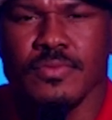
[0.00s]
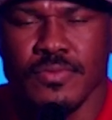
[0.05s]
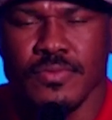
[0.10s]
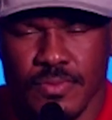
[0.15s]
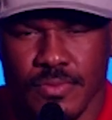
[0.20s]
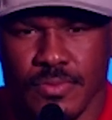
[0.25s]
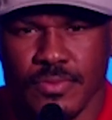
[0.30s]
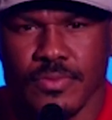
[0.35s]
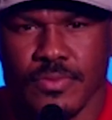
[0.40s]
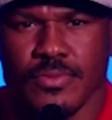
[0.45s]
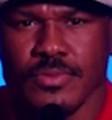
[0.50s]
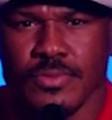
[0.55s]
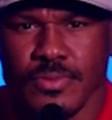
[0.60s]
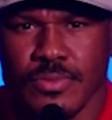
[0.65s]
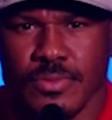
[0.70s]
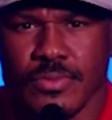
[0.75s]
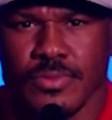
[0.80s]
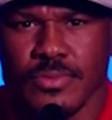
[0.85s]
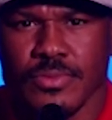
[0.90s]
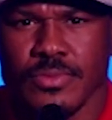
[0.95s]
Do you think
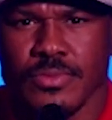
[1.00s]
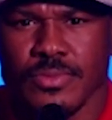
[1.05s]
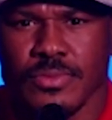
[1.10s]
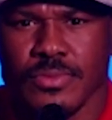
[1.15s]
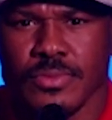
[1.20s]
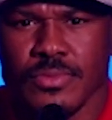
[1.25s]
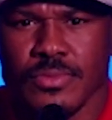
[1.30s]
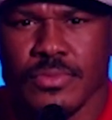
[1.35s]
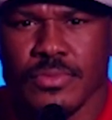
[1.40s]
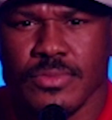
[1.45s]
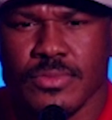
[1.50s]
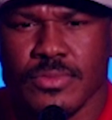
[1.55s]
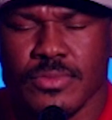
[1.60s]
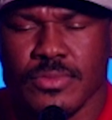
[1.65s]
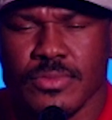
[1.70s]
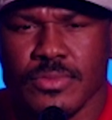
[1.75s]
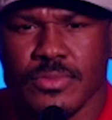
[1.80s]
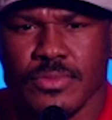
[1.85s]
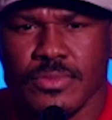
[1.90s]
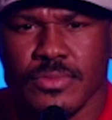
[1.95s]
that's going to
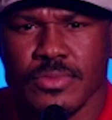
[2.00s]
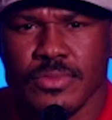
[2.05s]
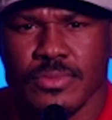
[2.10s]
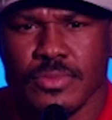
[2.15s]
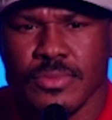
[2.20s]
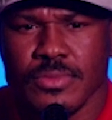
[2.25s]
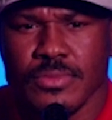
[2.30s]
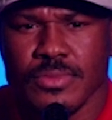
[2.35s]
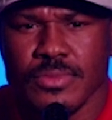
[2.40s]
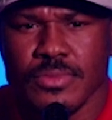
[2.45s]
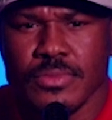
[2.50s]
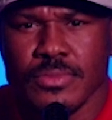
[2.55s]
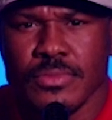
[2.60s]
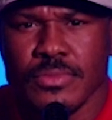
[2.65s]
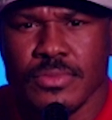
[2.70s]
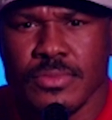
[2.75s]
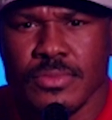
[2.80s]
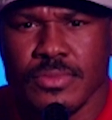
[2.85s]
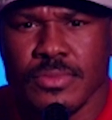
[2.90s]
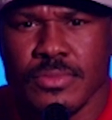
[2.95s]
change your fighting
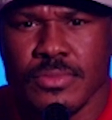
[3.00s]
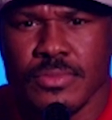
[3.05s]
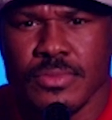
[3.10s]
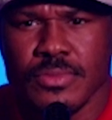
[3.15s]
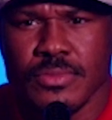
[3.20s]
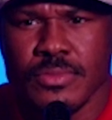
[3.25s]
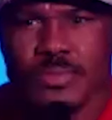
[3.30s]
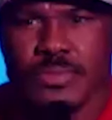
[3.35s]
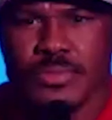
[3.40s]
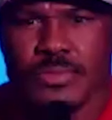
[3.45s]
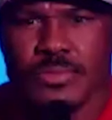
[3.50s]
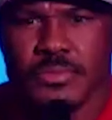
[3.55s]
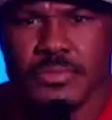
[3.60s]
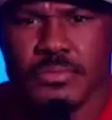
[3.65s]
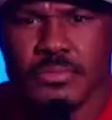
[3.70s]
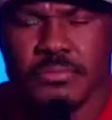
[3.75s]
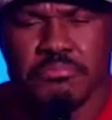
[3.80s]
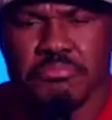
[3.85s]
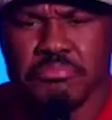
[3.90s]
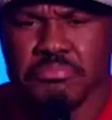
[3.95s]
style or,
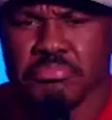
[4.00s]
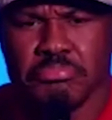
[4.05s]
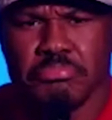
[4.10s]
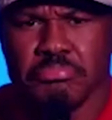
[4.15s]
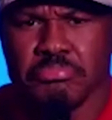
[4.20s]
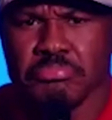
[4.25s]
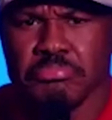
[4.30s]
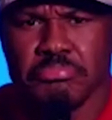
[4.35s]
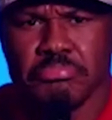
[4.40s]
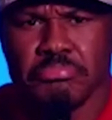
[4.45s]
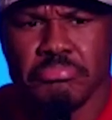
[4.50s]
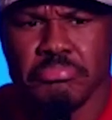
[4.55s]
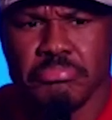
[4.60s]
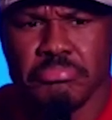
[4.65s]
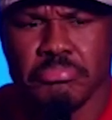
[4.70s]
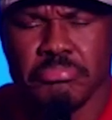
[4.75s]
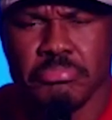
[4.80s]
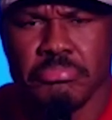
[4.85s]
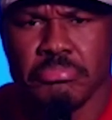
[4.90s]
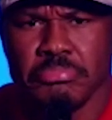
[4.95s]
you know, if, if at
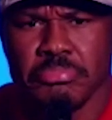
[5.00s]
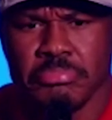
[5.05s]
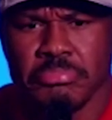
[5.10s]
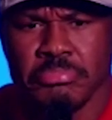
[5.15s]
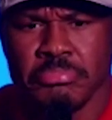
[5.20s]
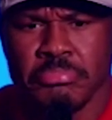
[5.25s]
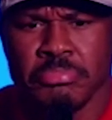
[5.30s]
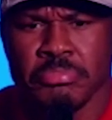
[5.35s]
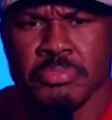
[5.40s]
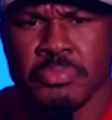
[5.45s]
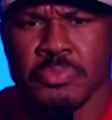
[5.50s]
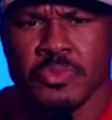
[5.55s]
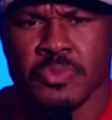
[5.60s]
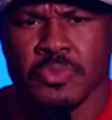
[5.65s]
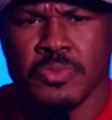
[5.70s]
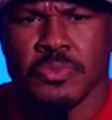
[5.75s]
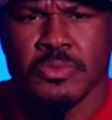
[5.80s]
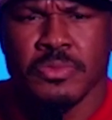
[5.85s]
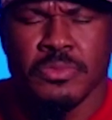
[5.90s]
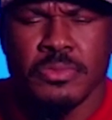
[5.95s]
all, have you had to make
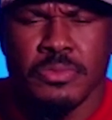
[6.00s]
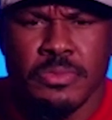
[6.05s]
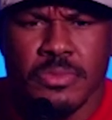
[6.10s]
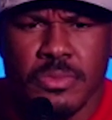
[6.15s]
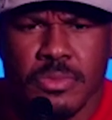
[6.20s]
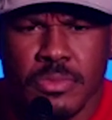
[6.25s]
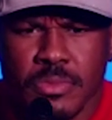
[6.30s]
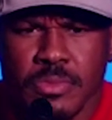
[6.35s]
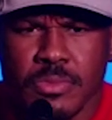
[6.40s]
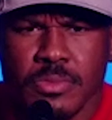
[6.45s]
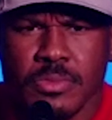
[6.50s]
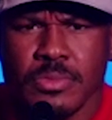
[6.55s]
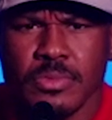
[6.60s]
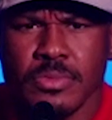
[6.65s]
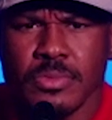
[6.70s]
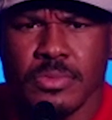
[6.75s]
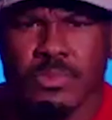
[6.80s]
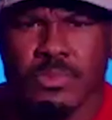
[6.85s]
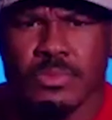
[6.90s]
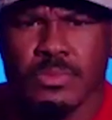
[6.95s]
any adjustments
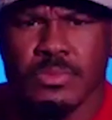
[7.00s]
whatsoever?